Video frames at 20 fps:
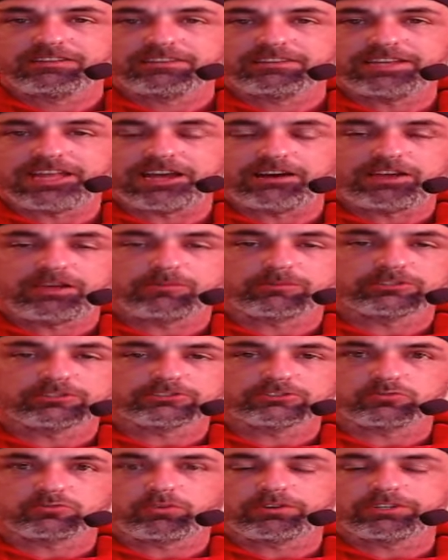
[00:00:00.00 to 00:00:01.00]
Now, Emmers
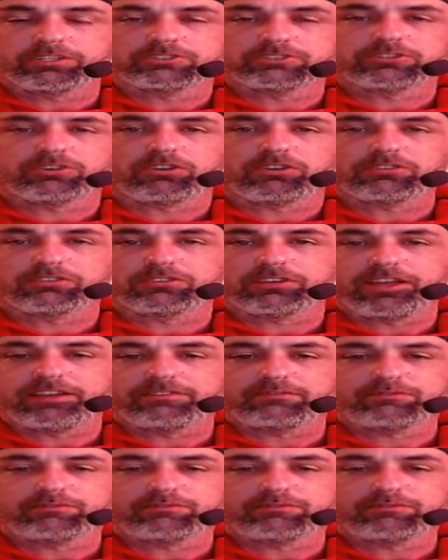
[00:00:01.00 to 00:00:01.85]
is 1 inch taller at